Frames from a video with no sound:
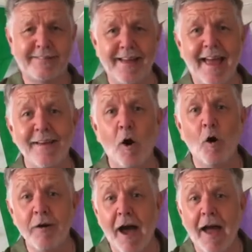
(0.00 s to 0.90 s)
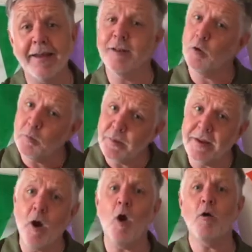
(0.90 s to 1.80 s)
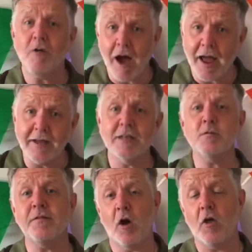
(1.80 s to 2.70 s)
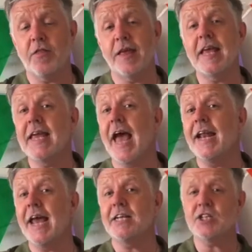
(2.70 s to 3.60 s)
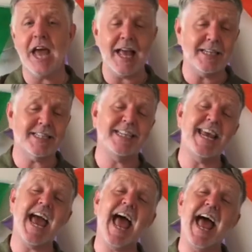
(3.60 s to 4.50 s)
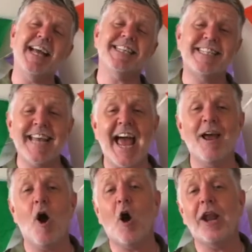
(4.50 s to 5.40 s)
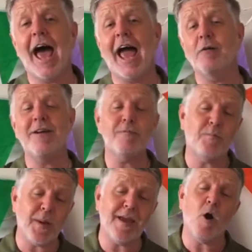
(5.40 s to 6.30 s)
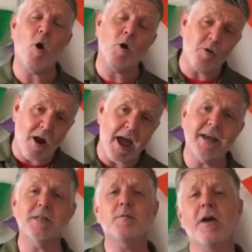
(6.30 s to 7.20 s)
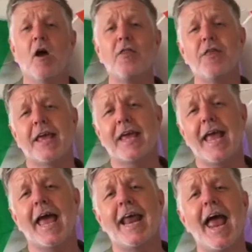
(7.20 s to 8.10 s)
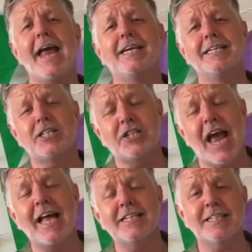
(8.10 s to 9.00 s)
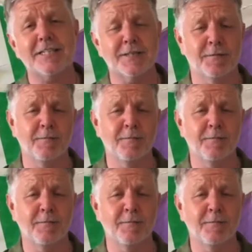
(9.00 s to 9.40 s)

Day or night, they'll be alright, cause we've got the NHS. Yes, day or night, we'll be alright, cause we've got the NHS.